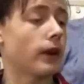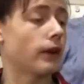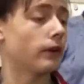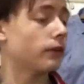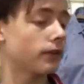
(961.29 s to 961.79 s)

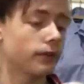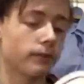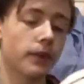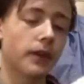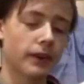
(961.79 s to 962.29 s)
and
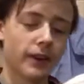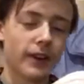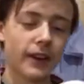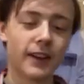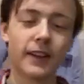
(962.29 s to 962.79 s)

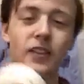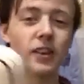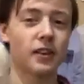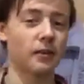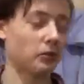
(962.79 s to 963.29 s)
they're
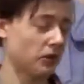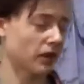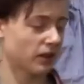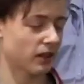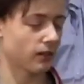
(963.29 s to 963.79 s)

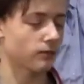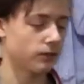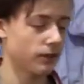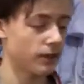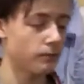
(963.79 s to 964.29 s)
like clown
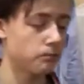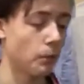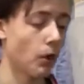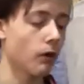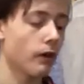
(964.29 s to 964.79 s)
feet,
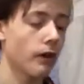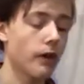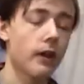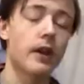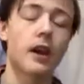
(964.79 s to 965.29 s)
but
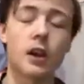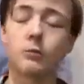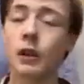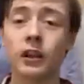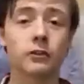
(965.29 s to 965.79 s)

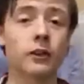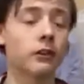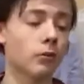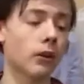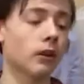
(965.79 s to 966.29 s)
it works
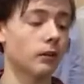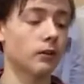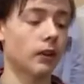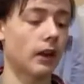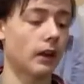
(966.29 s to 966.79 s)
very well,
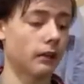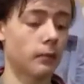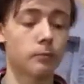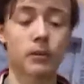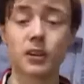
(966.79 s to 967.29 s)
and
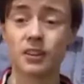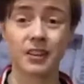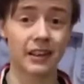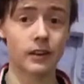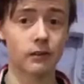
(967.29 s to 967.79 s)
I'm pretty
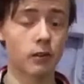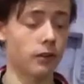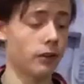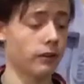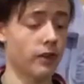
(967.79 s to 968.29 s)
glad I've
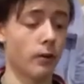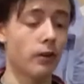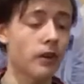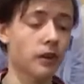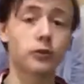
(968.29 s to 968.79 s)
got these. Now
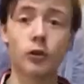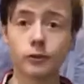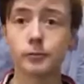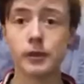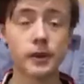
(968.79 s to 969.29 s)
this
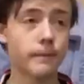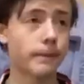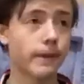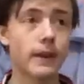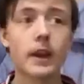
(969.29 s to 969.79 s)
cost me,
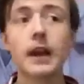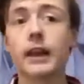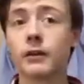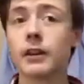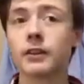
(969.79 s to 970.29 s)

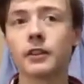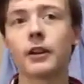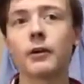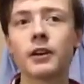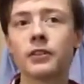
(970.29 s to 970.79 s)

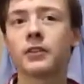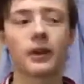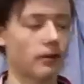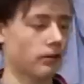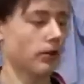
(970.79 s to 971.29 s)
here's a
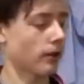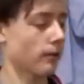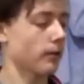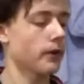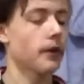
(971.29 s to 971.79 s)
daft thing.